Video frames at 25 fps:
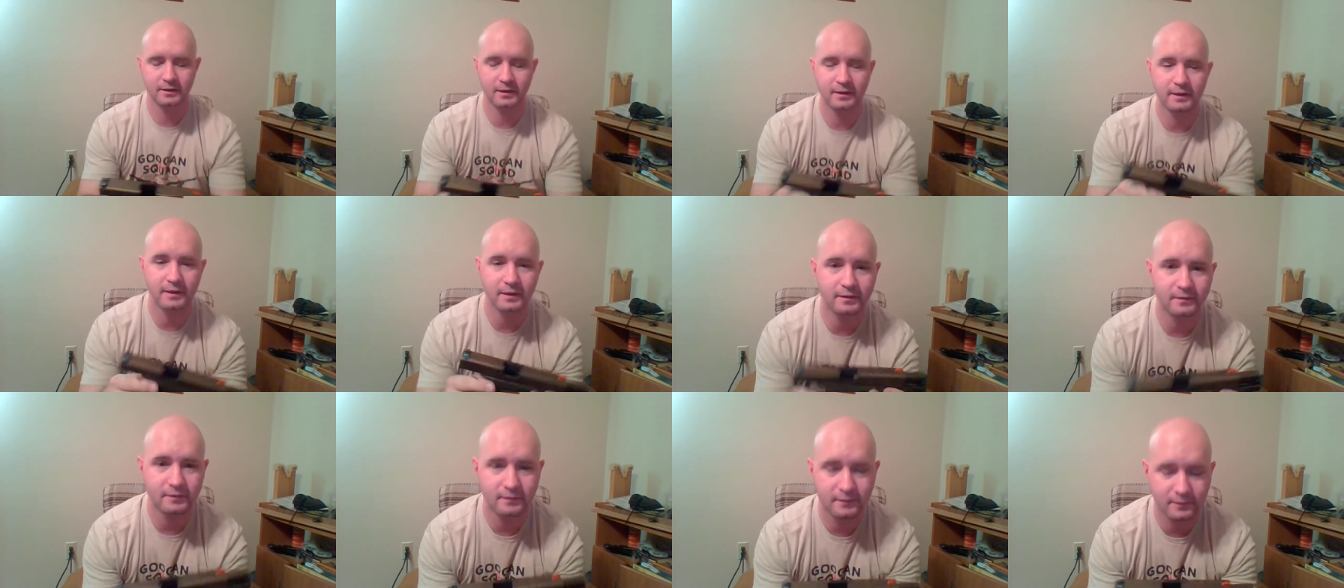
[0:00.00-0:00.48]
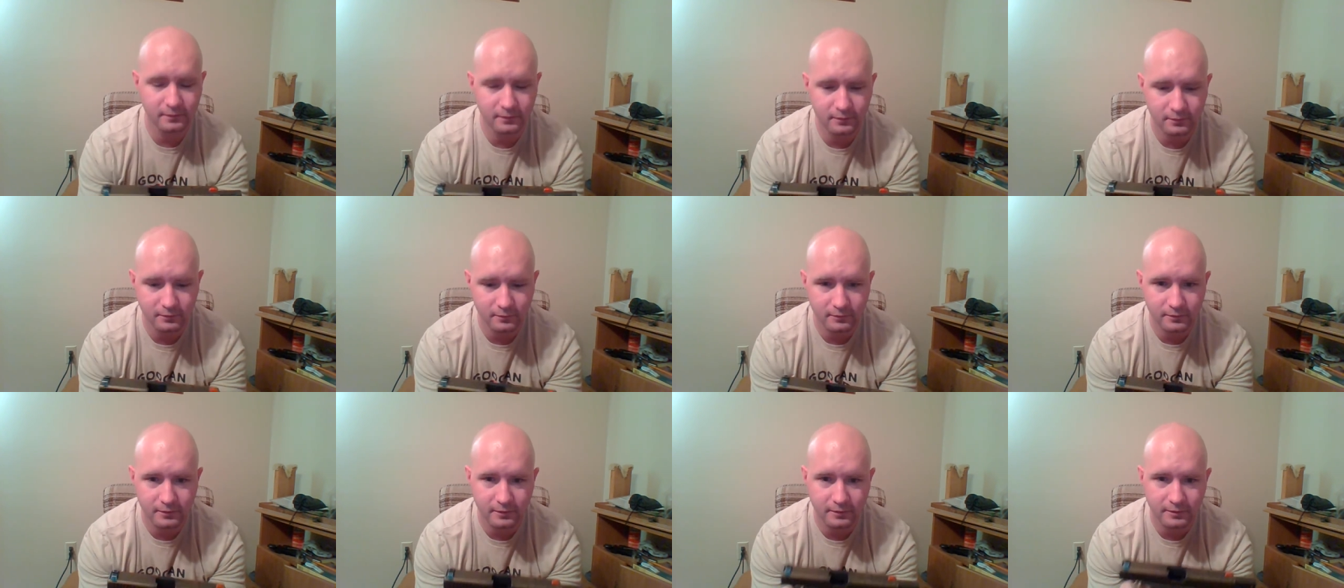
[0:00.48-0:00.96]
and
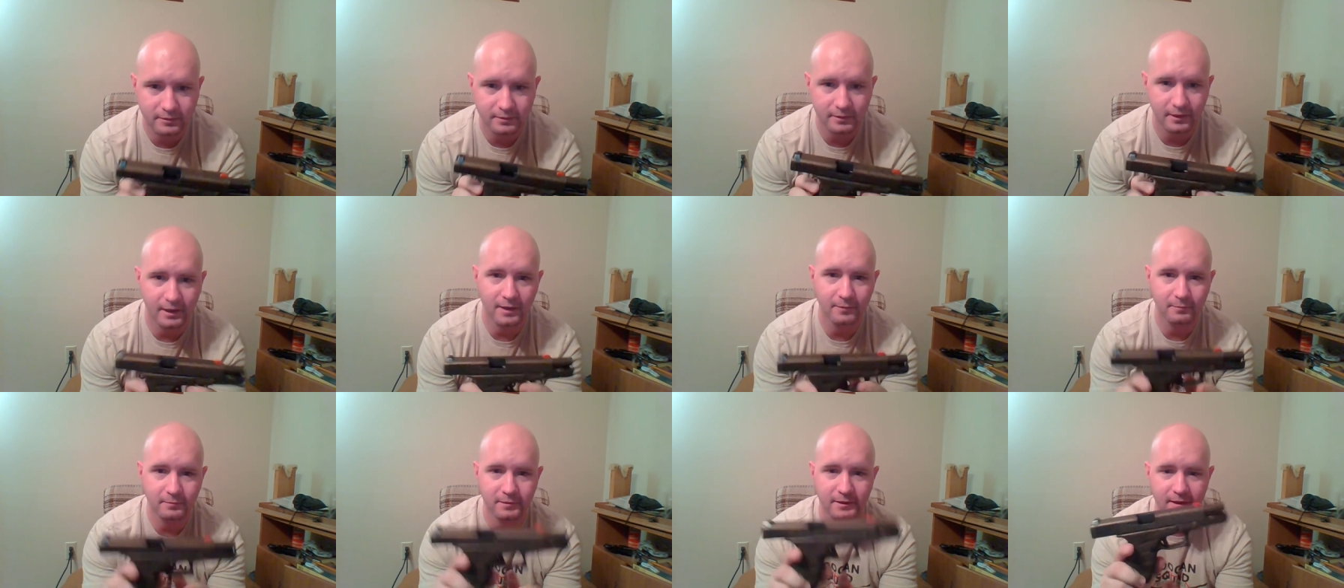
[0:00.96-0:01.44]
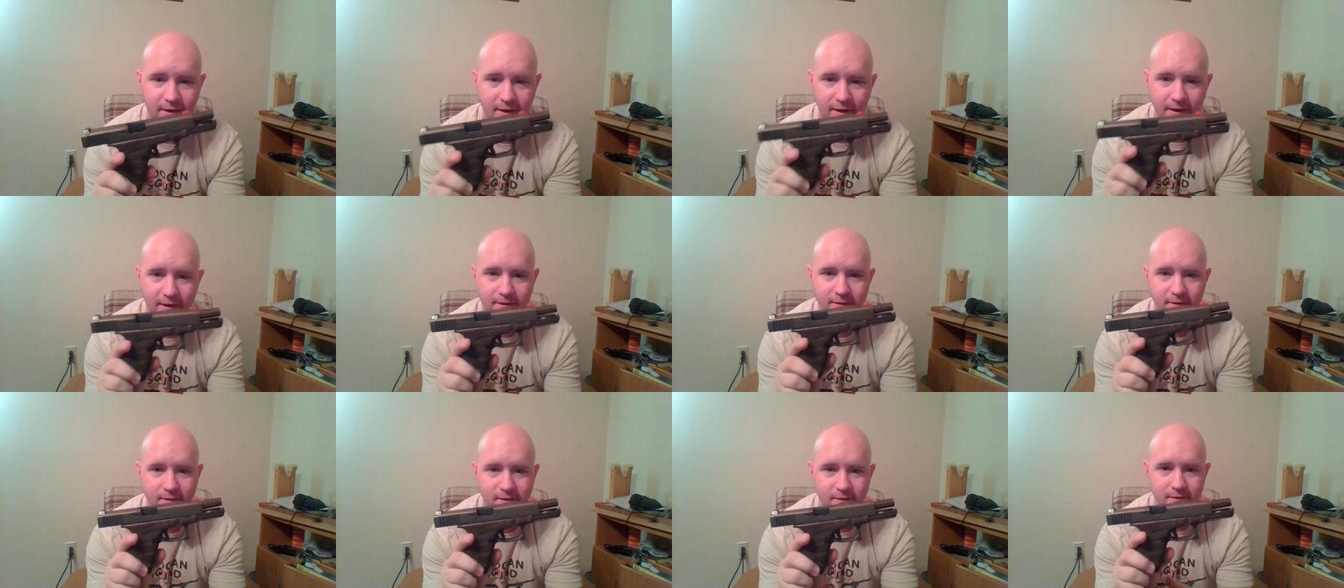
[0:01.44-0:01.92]
two, the thought
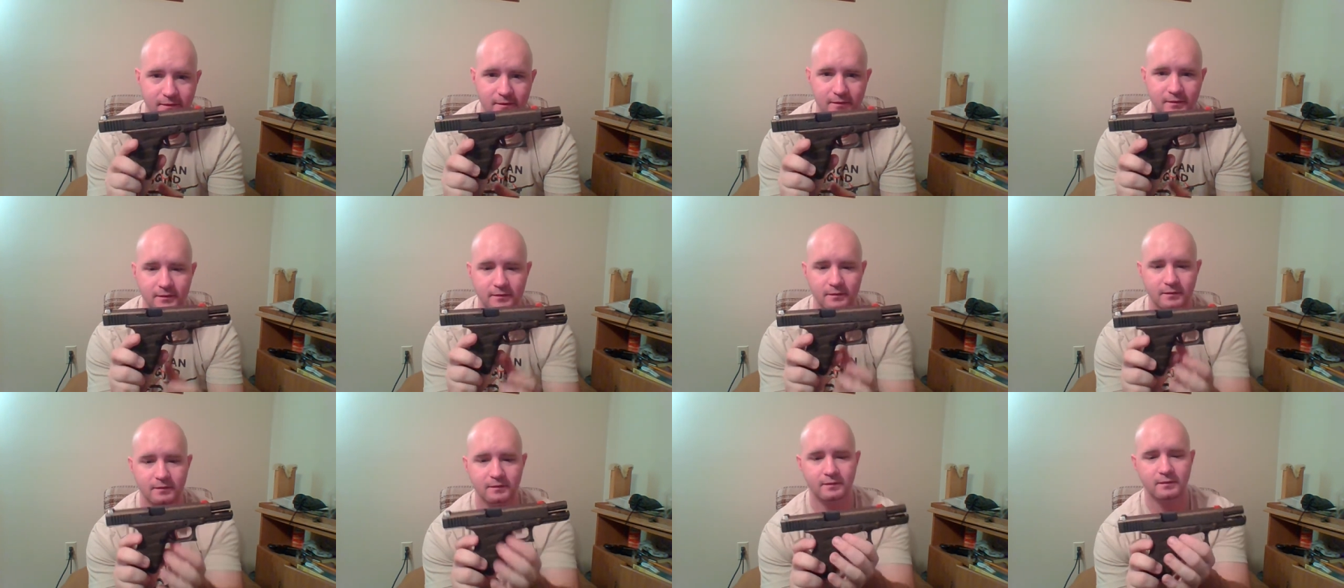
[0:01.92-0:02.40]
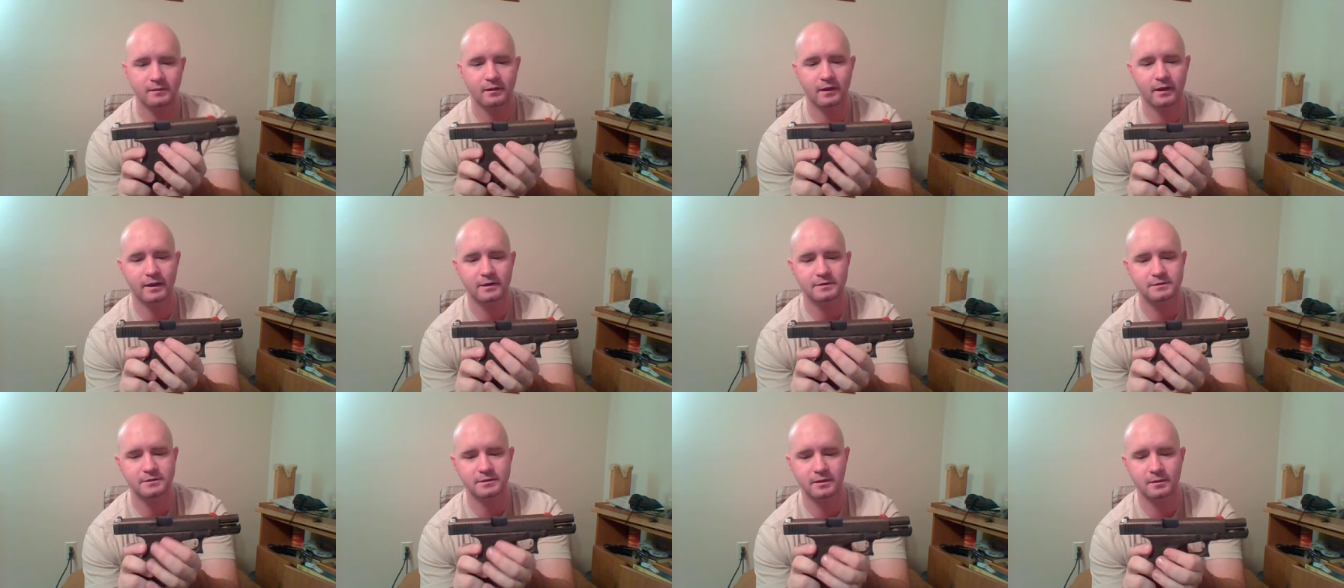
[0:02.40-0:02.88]
behind this is it
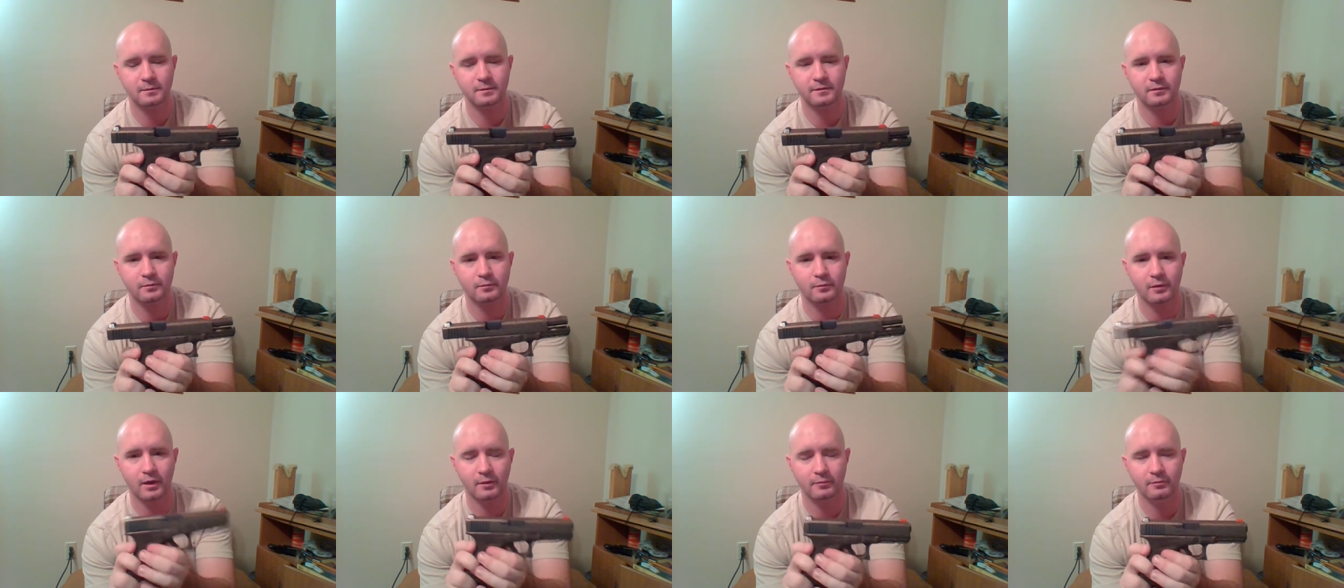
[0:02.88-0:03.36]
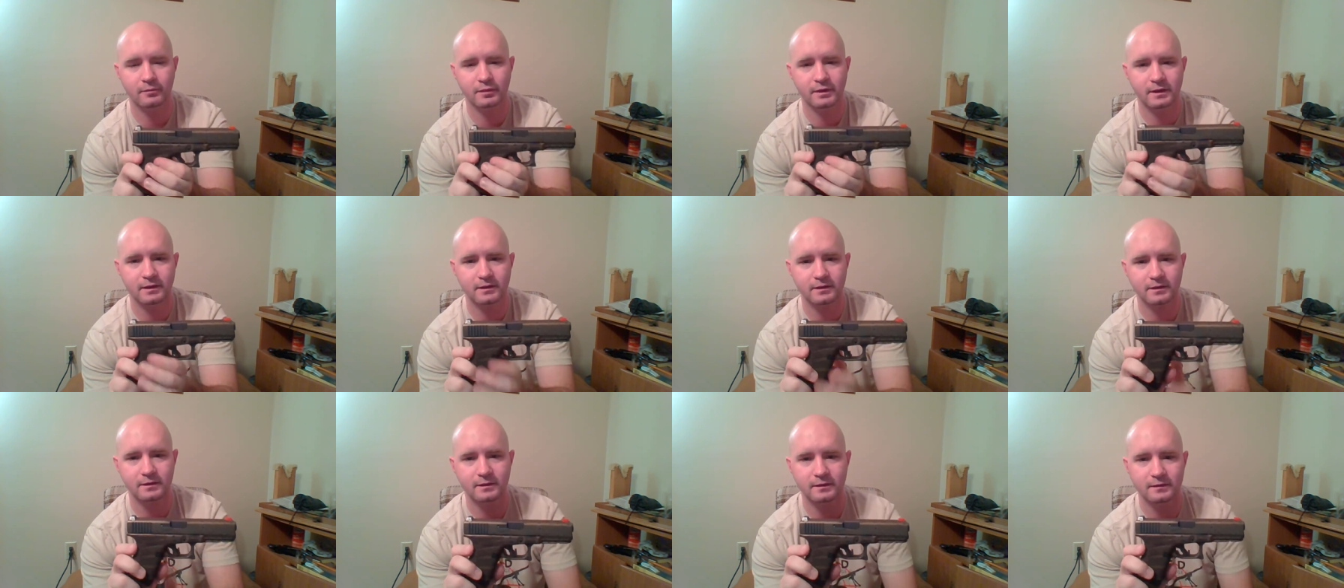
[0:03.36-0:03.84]
actually comes from Rob
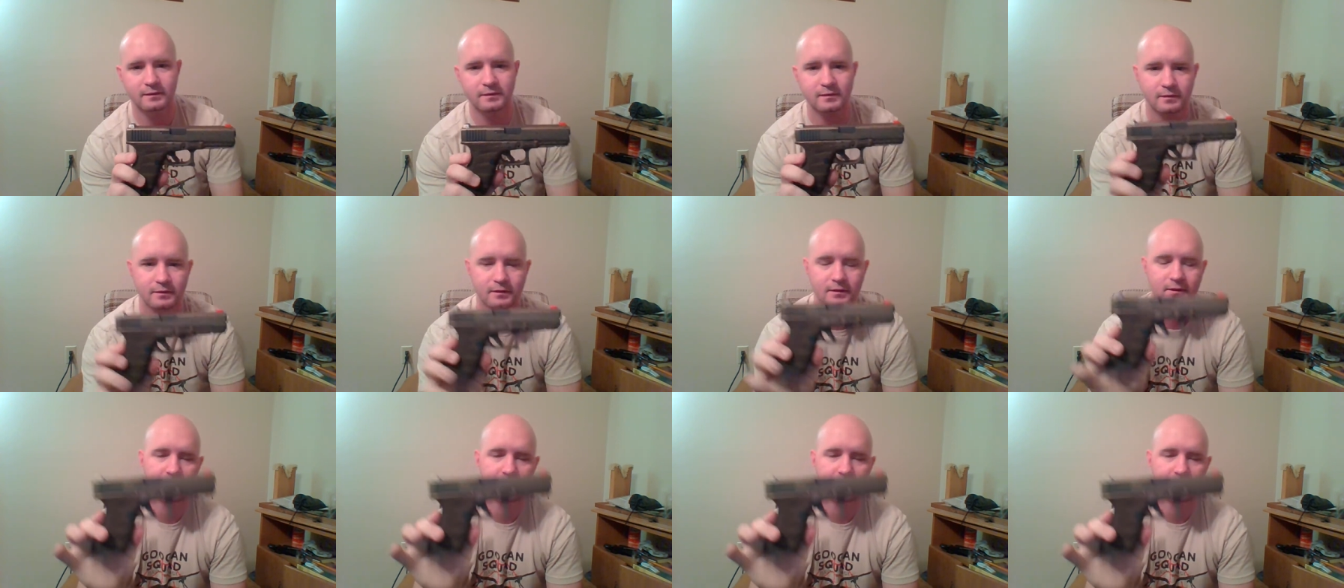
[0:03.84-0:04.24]
Pincus.